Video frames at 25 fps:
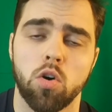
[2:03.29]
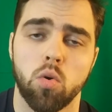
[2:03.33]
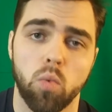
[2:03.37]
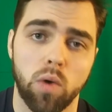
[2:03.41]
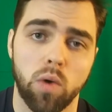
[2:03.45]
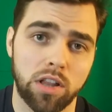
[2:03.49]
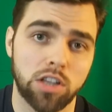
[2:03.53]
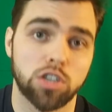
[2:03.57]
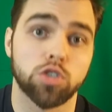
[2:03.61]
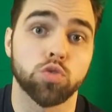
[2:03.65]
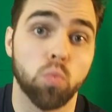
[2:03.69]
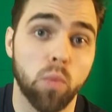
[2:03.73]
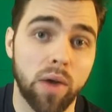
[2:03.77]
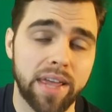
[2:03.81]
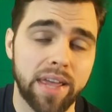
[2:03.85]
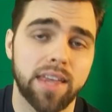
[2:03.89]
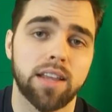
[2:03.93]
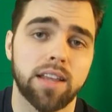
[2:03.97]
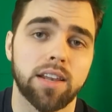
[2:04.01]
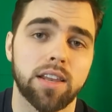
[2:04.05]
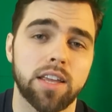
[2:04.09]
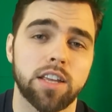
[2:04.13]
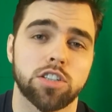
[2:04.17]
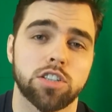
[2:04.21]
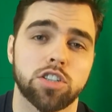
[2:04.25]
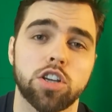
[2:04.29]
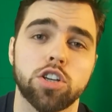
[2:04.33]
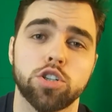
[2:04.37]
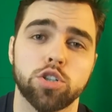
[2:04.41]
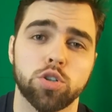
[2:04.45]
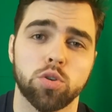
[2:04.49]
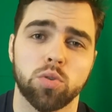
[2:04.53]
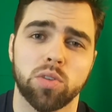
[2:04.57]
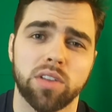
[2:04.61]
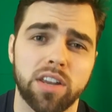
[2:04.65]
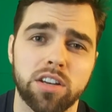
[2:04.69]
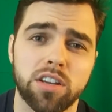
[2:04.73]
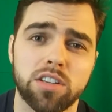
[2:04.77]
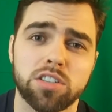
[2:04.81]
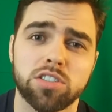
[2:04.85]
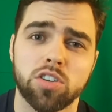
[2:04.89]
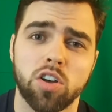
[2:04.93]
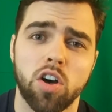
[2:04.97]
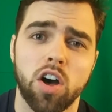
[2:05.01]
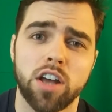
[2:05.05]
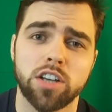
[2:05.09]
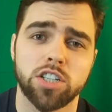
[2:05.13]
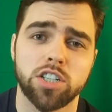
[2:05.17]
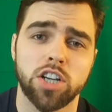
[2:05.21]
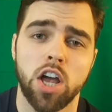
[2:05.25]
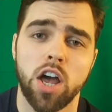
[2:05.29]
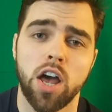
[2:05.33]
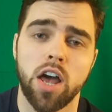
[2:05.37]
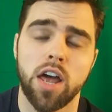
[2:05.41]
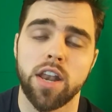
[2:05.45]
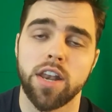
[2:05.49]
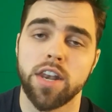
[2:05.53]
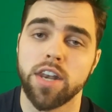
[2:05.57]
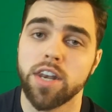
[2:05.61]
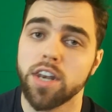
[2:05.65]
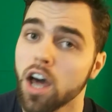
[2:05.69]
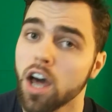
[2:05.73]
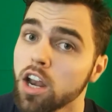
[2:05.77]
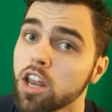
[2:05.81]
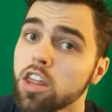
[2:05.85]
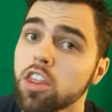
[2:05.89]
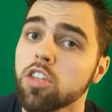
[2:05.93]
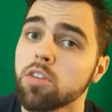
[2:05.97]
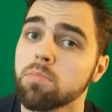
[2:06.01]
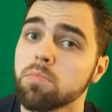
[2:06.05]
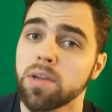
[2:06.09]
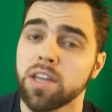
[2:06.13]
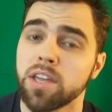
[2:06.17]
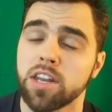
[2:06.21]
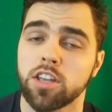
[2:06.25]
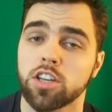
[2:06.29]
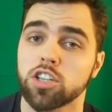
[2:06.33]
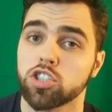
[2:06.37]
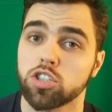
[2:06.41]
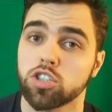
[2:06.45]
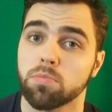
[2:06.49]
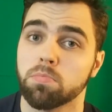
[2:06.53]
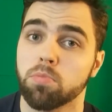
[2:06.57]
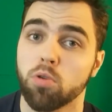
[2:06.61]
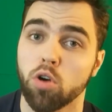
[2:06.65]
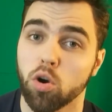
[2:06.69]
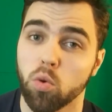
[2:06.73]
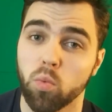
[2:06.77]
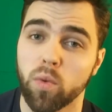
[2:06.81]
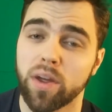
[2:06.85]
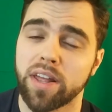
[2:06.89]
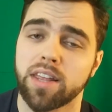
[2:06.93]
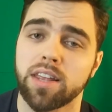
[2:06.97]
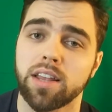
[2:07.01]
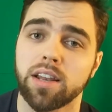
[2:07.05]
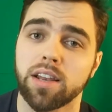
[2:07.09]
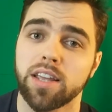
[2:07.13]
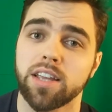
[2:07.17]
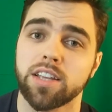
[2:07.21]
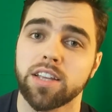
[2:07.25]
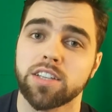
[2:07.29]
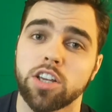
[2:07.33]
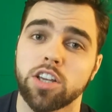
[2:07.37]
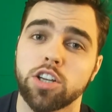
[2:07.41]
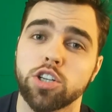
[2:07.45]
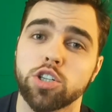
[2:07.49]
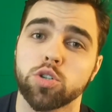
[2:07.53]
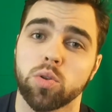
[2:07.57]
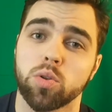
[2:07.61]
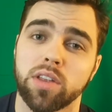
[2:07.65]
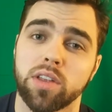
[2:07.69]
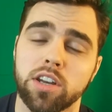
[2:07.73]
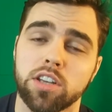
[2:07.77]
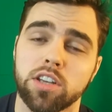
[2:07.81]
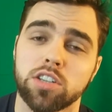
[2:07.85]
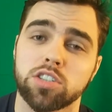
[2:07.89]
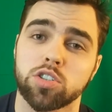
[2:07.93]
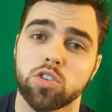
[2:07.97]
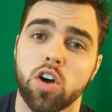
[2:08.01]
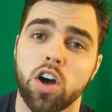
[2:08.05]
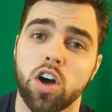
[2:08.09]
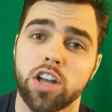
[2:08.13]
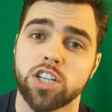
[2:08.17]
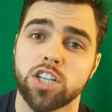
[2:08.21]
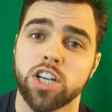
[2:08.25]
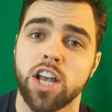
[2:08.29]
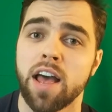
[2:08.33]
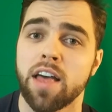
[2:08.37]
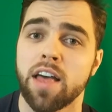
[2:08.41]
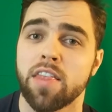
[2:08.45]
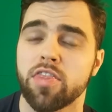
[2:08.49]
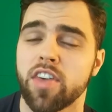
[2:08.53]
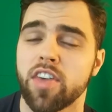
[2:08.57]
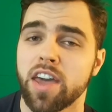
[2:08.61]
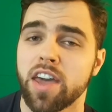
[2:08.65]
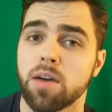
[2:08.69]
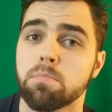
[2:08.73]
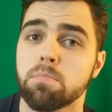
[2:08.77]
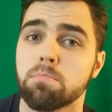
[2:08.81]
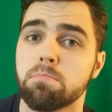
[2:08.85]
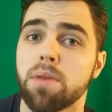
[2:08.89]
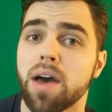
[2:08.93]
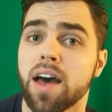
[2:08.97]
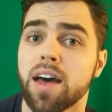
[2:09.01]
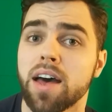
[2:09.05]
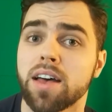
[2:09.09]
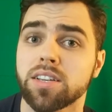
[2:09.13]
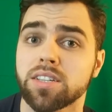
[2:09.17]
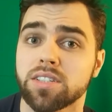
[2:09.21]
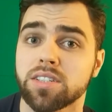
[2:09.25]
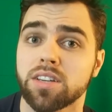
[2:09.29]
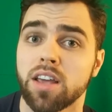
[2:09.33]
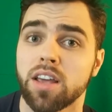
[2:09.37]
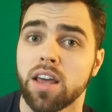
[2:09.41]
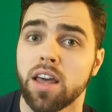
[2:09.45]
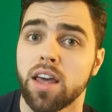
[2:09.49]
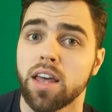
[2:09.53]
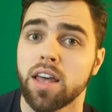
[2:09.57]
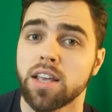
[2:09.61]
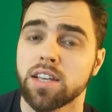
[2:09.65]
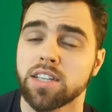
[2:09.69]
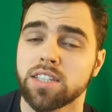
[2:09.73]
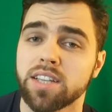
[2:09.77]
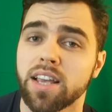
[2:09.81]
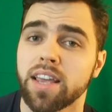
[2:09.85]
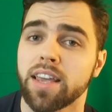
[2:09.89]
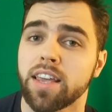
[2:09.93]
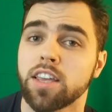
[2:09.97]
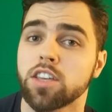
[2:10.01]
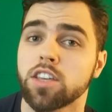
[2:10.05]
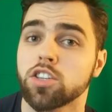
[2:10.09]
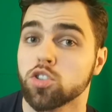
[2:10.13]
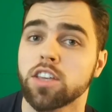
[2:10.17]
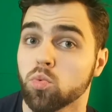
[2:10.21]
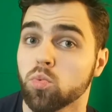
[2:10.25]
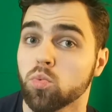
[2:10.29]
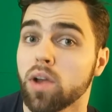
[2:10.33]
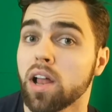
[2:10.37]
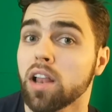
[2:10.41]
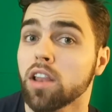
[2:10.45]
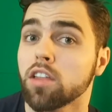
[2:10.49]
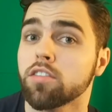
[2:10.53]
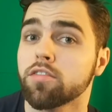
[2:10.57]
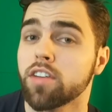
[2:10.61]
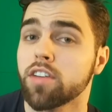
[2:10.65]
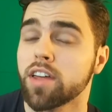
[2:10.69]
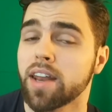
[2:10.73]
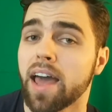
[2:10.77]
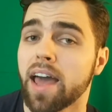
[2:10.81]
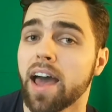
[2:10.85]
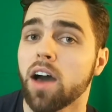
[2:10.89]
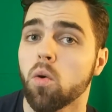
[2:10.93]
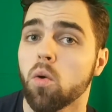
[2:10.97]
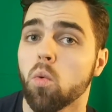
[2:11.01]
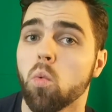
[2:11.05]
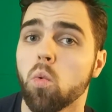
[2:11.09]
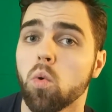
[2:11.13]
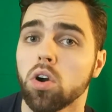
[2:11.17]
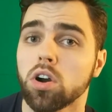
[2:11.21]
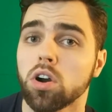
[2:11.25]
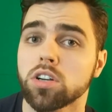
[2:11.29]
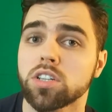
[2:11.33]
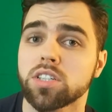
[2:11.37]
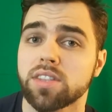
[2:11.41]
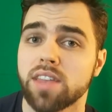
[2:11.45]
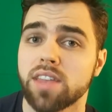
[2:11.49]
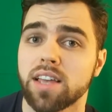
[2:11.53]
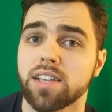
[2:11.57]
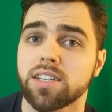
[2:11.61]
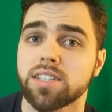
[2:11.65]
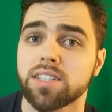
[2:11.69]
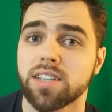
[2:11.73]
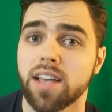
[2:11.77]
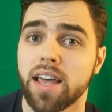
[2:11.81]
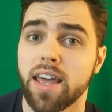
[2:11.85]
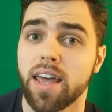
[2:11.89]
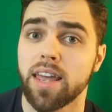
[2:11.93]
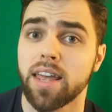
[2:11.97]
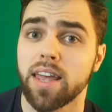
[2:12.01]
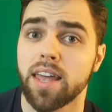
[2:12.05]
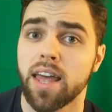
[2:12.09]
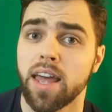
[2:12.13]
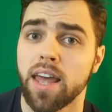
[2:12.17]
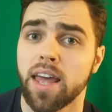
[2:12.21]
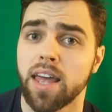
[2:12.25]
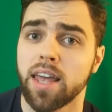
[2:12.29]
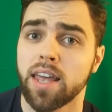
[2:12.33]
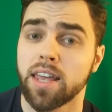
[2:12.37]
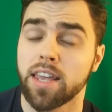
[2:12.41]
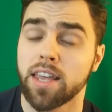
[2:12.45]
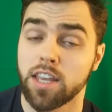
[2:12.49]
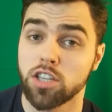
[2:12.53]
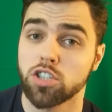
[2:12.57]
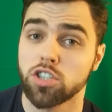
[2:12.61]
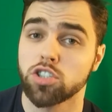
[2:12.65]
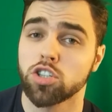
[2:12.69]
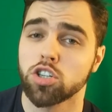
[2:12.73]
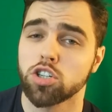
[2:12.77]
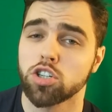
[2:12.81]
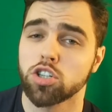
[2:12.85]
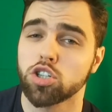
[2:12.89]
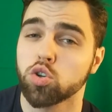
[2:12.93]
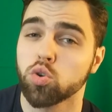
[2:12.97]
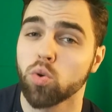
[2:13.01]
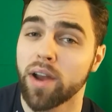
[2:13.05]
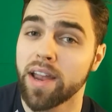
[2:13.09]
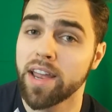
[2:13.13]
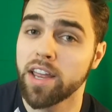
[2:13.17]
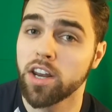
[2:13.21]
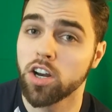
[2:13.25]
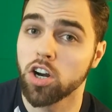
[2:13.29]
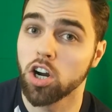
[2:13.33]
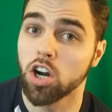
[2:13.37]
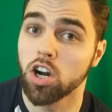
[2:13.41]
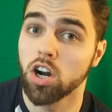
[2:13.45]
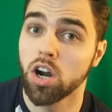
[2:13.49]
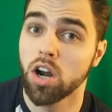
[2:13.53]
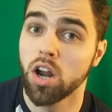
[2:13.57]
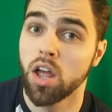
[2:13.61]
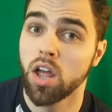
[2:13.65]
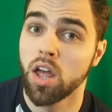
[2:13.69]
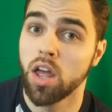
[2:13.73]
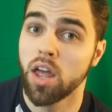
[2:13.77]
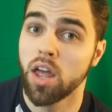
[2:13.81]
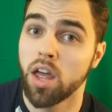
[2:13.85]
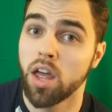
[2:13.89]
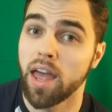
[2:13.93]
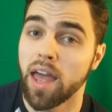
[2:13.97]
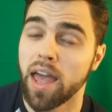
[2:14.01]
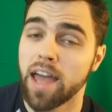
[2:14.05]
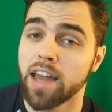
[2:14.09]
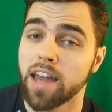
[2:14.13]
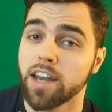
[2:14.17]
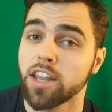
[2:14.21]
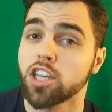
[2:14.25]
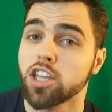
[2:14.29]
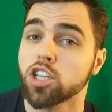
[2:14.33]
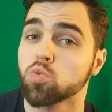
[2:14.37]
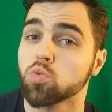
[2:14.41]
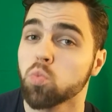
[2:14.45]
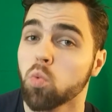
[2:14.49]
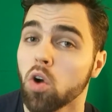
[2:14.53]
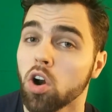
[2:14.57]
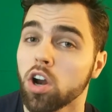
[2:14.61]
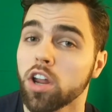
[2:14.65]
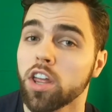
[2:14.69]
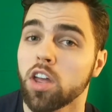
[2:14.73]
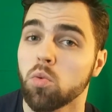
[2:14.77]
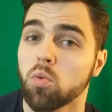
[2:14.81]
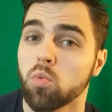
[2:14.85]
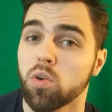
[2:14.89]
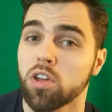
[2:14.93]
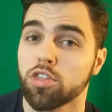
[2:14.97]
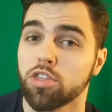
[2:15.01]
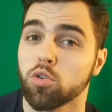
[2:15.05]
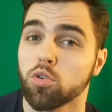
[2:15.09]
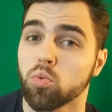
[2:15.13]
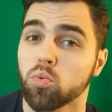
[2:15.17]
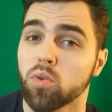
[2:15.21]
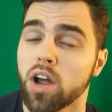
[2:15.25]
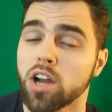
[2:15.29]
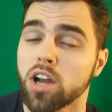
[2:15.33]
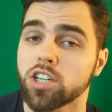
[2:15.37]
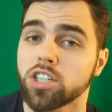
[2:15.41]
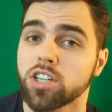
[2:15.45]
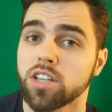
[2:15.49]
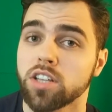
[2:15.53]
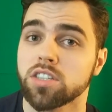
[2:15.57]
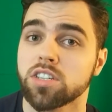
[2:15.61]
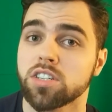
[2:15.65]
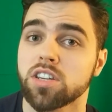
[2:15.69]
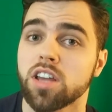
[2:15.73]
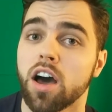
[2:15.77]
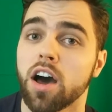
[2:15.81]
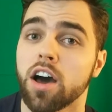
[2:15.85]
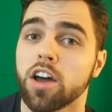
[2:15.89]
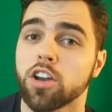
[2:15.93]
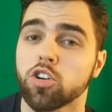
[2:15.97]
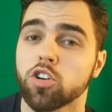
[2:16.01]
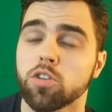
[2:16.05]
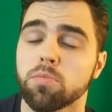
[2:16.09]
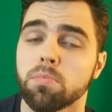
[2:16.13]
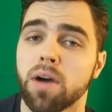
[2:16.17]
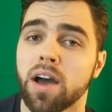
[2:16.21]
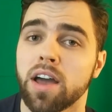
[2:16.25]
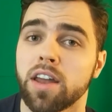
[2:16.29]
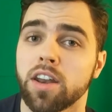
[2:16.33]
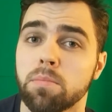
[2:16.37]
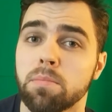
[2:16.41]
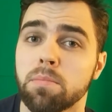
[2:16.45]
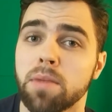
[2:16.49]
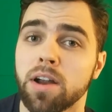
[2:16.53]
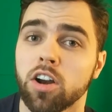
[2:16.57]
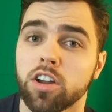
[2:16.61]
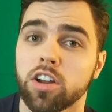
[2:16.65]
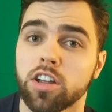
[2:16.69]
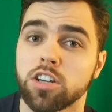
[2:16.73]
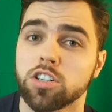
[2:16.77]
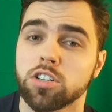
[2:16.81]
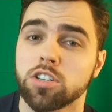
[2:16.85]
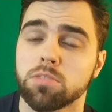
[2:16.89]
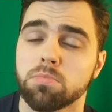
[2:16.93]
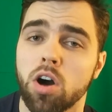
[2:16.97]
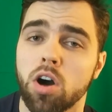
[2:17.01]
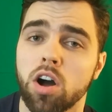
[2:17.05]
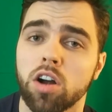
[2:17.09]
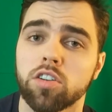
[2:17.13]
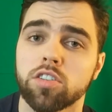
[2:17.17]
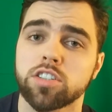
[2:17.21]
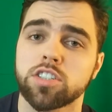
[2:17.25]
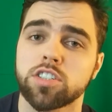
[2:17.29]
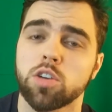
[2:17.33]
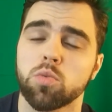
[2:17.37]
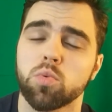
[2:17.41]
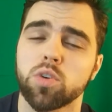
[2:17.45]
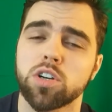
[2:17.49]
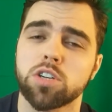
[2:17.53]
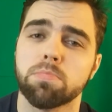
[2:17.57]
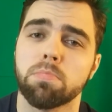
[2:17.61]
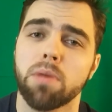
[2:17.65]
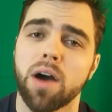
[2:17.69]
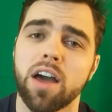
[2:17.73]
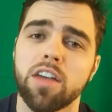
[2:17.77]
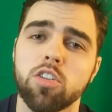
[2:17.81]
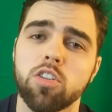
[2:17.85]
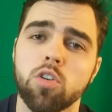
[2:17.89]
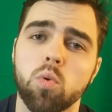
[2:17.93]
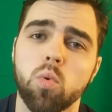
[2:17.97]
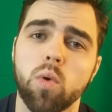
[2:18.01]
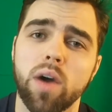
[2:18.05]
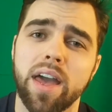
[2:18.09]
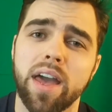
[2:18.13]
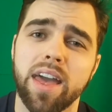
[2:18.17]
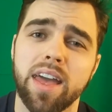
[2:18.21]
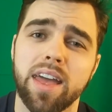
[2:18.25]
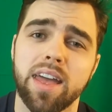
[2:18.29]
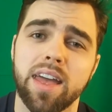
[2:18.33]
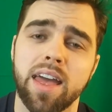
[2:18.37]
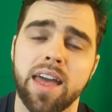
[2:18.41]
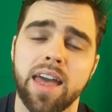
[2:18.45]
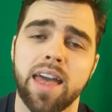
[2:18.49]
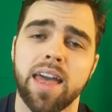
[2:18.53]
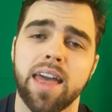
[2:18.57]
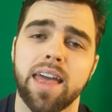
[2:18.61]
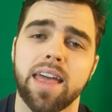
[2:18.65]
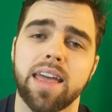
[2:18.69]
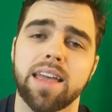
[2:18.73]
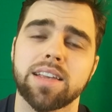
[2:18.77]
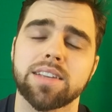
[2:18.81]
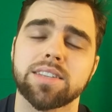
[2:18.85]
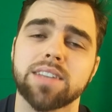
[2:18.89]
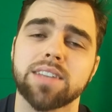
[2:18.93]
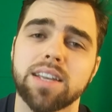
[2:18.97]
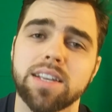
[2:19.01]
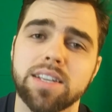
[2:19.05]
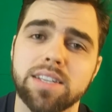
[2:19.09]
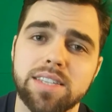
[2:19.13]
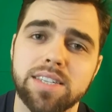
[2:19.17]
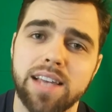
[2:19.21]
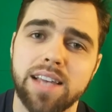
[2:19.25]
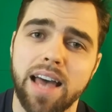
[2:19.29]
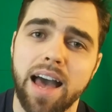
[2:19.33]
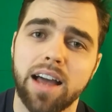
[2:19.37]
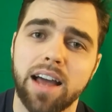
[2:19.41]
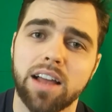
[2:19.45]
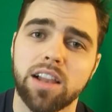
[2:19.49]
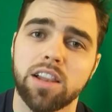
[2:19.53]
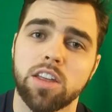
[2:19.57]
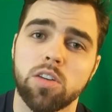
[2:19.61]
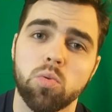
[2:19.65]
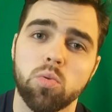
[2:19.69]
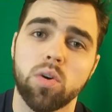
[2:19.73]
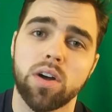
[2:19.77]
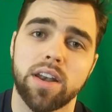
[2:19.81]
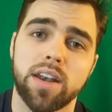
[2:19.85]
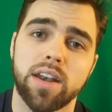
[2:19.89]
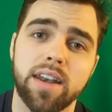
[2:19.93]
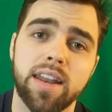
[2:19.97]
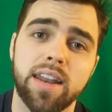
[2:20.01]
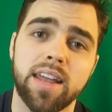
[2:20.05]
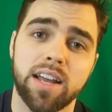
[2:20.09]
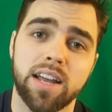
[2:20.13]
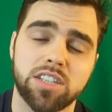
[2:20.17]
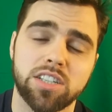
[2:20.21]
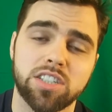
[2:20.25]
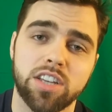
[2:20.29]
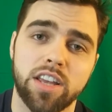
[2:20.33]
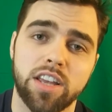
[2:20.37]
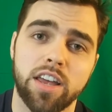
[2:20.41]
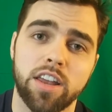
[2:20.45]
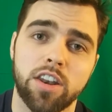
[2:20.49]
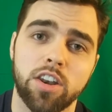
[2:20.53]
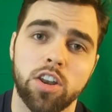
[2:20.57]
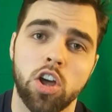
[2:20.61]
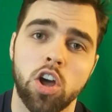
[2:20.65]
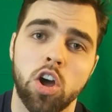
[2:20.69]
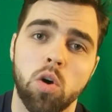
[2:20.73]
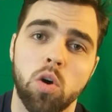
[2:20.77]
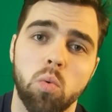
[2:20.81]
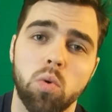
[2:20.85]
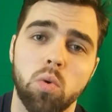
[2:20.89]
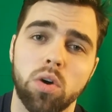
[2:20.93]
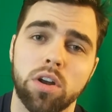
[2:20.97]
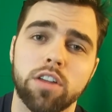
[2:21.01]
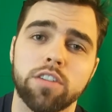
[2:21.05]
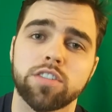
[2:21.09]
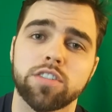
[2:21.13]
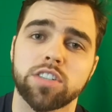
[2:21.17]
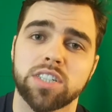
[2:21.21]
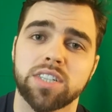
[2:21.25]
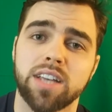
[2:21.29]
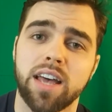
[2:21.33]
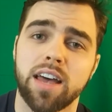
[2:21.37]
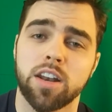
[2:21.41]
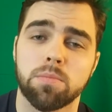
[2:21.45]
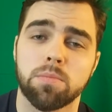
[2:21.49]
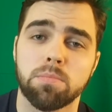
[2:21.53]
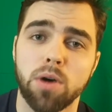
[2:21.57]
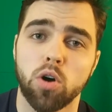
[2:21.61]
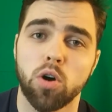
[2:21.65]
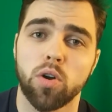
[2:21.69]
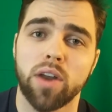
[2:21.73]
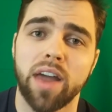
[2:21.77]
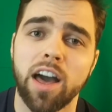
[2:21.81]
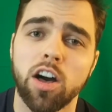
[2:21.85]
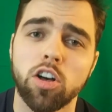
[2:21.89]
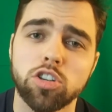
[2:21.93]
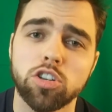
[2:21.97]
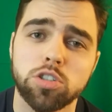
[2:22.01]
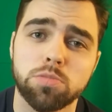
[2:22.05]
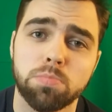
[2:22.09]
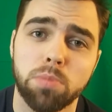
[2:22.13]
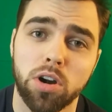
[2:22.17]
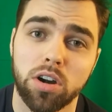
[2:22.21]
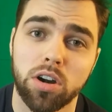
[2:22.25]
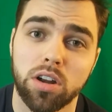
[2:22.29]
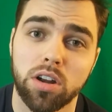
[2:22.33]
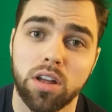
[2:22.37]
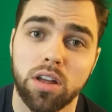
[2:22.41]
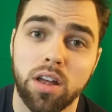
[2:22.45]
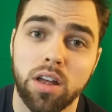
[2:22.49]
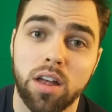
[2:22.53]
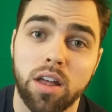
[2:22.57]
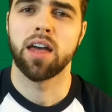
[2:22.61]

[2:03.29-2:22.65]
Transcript: Well, it's WikiLeaks and Julian Assange. None of the media support WikiLeaks and Julian Assange. They at best say he's irrelevant, at worst, they say he's a traitor and he's working with the Russians to undermine American democracy, which, by the way, is exactly what Nixon would have said about Ellsberg.